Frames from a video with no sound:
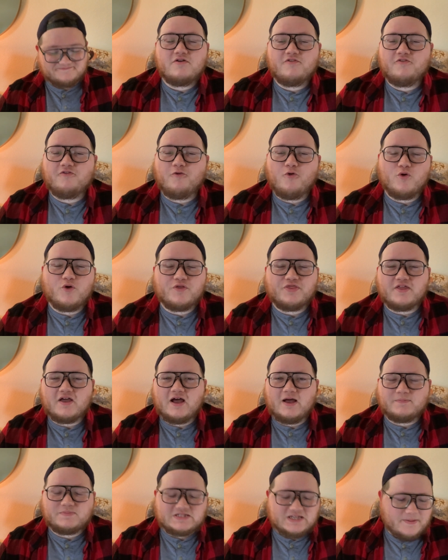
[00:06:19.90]
Fourth
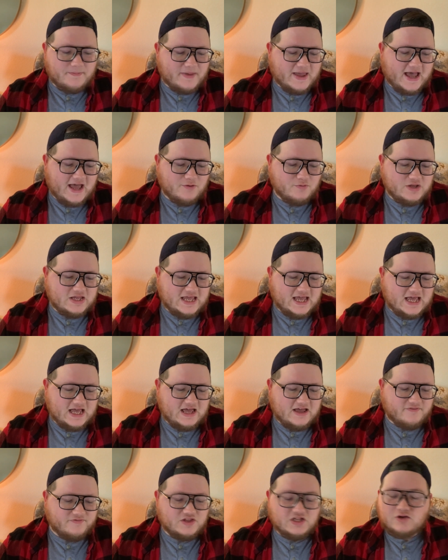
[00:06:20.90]
up to bat, we
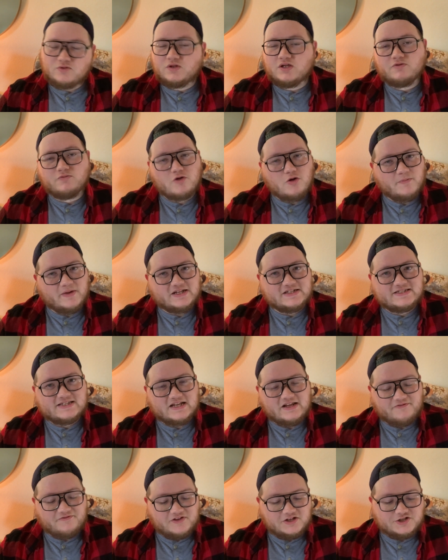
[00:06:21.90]
have the only romance
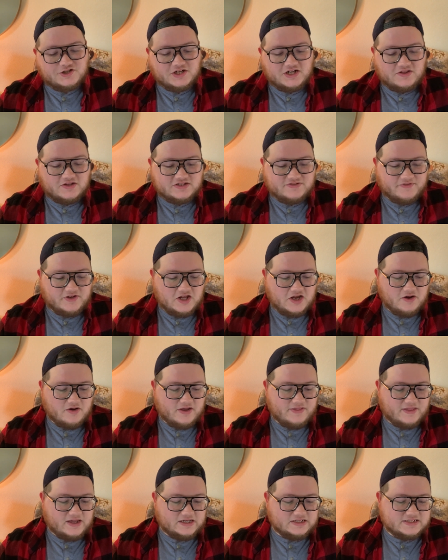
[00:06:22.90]
that I featured in this video,
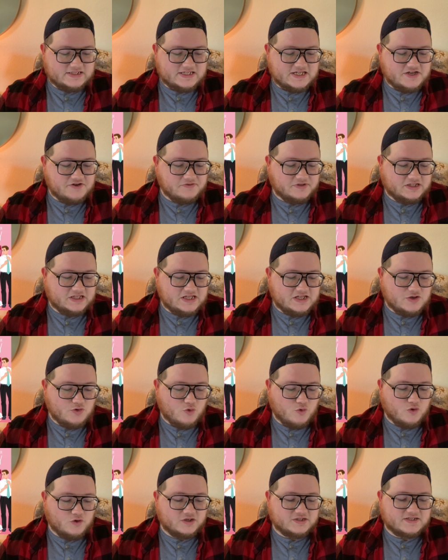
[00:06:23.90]
and that is Secretly
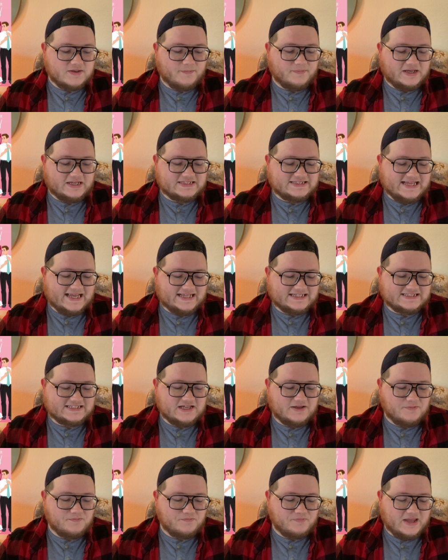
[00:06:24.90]
Yours by
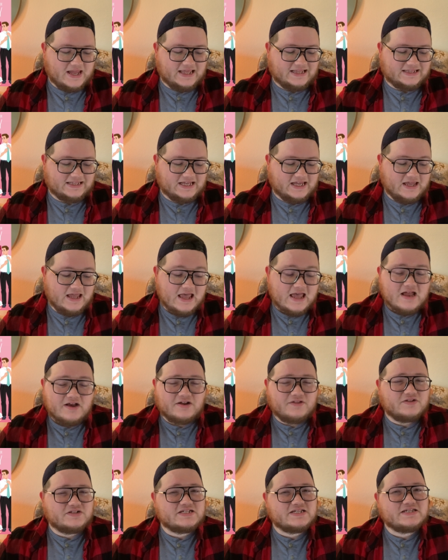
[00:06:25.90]
Tessa Bailey.
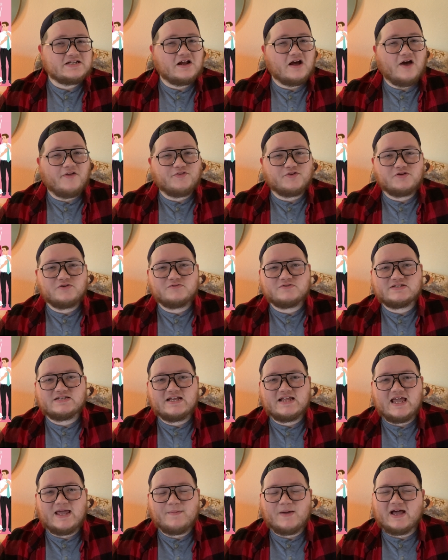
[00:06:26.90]
Now, this is an author whose
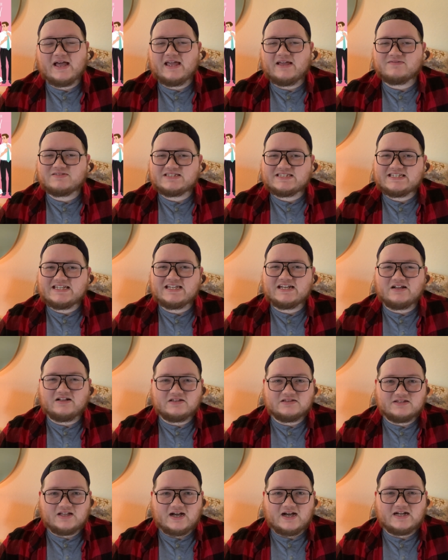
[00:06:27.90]
name I have seen a
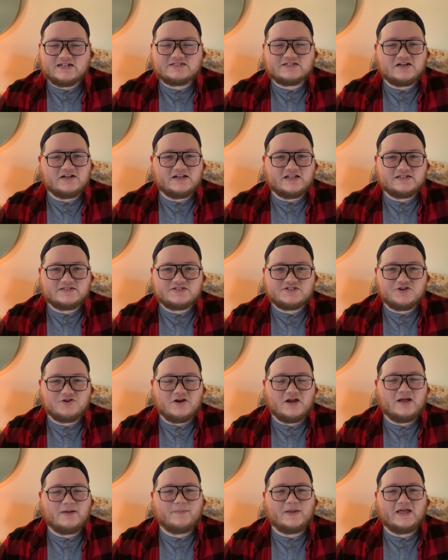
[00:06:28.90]
lot on
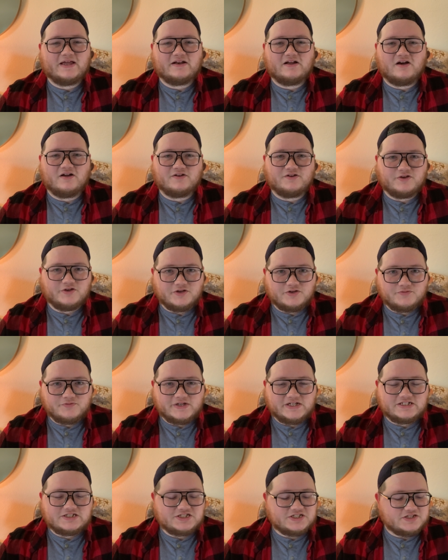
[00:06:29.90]
Instagram and on
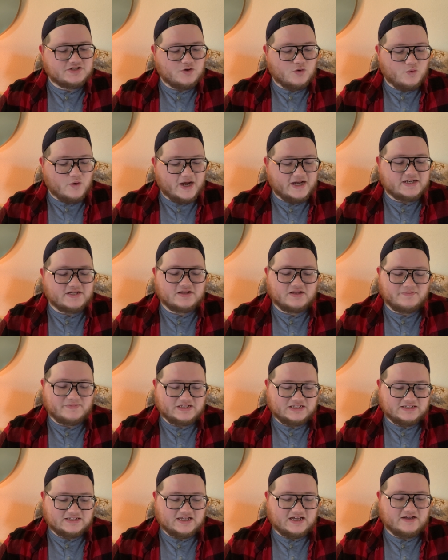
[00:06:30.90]
Goodreads. She's quite the
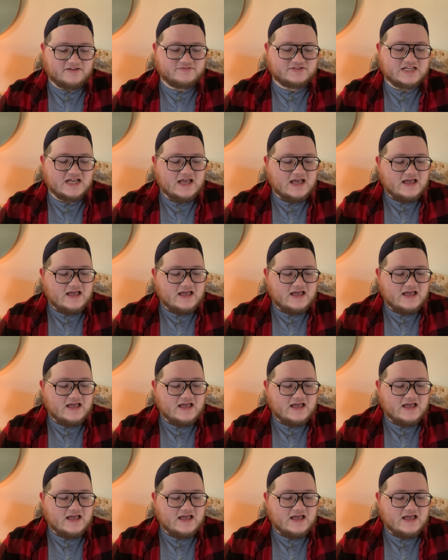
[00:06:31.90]
beloved